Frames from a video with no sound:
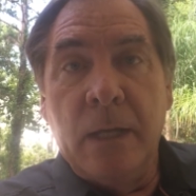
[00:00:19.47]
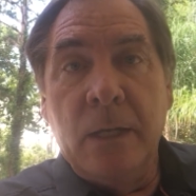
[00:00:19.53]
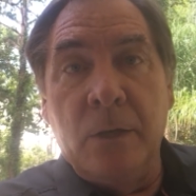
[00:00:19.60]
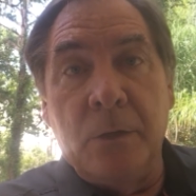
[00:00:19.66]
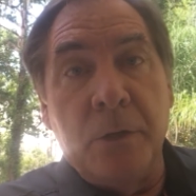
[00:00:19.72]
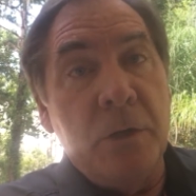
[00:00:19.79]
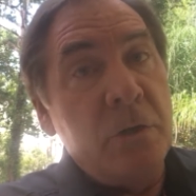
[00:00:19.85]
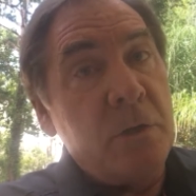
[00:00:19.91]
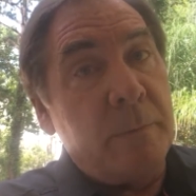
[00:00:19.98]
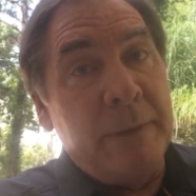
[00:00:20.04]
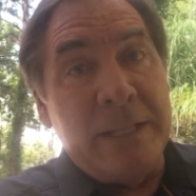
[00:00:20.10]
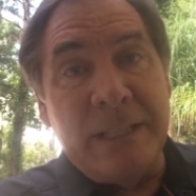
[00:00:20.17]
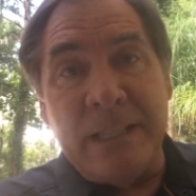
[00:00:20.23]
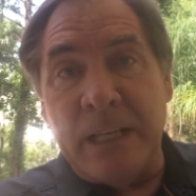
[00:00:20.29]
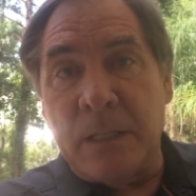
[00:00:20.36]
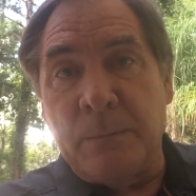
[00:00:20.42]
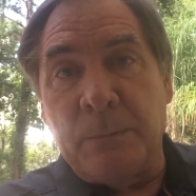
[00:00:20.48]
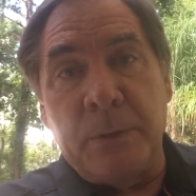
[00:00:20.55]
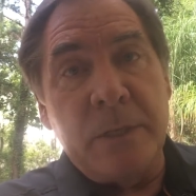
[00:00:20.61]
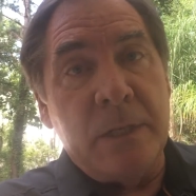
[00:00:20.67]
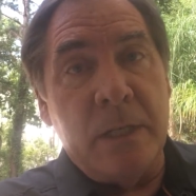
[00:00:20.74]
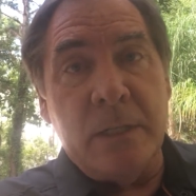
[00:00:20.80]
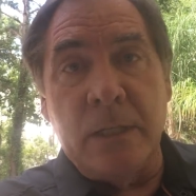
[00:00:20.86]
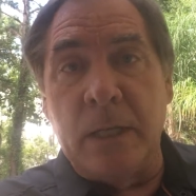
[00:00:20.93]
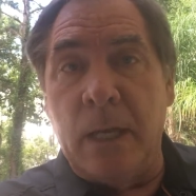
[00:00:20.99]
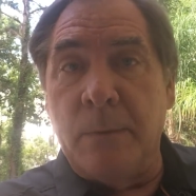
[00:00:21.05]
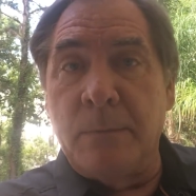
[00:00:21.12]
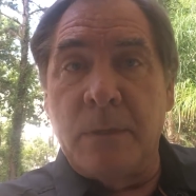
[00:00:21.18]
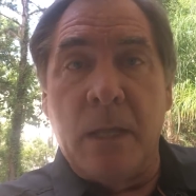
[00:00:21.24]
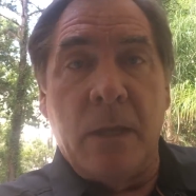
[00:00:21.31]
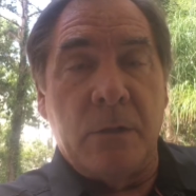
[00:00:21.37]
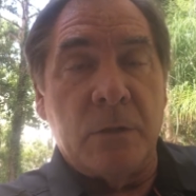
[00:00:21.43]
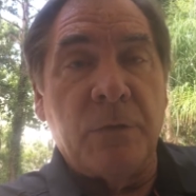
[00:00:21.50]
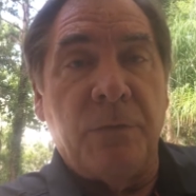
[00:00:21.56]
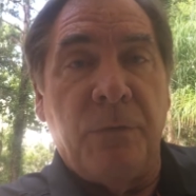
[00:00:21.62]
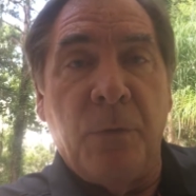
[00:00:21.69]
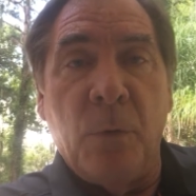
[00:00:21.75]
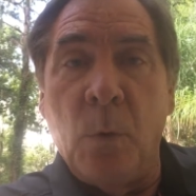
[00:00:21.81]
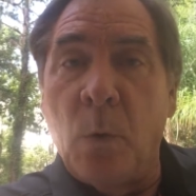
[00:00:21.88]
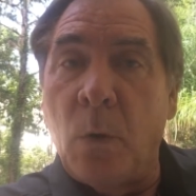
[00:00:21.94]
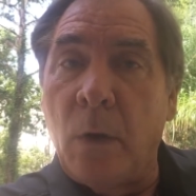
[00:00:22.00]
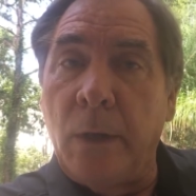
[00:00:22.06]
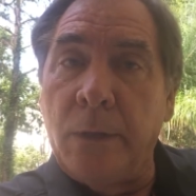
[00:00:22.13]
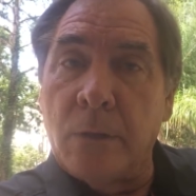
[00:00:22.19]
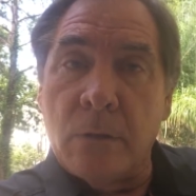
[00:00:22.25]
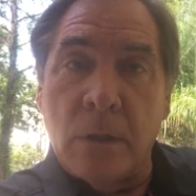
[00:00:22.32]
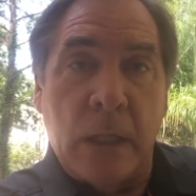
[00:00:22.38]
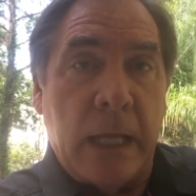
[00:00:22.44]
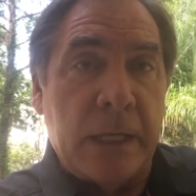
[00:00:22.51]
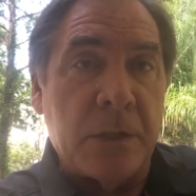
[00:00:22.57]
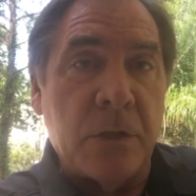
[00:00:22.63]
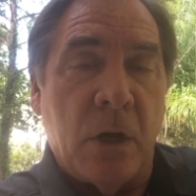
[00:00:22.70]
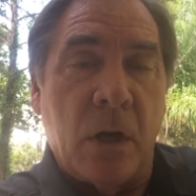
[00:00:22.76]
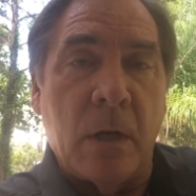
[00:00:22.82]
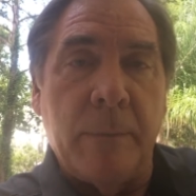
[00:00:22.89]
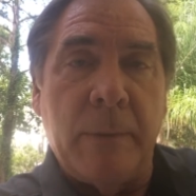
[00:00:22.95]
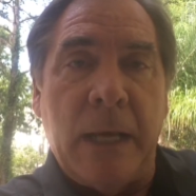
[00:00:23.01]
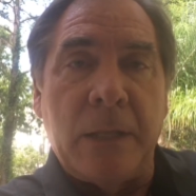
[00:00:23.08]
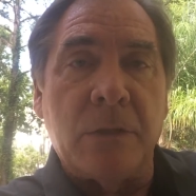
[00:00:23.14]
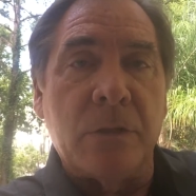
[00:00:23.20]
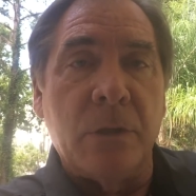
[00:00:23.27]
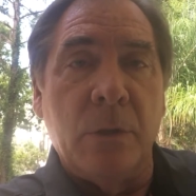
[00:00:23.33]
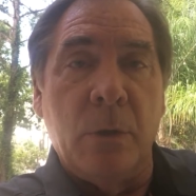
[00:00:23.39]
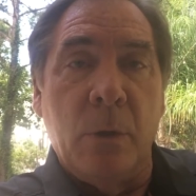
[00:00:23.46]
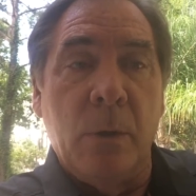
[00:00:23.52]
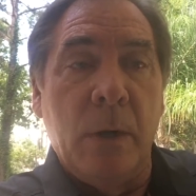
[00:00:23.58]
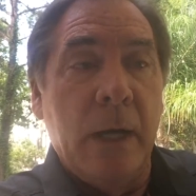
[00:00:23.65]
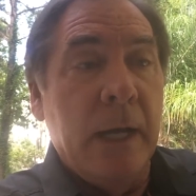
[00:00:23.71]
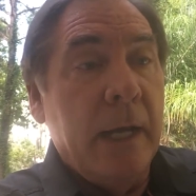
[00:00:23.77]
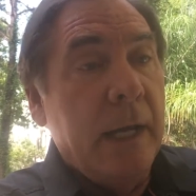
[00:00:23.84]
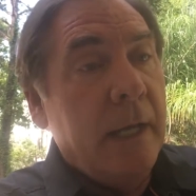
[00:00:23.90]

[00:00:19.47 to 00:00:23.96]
You know, there used to be six preseason games. Now there's four, and there's a lot of talk about two.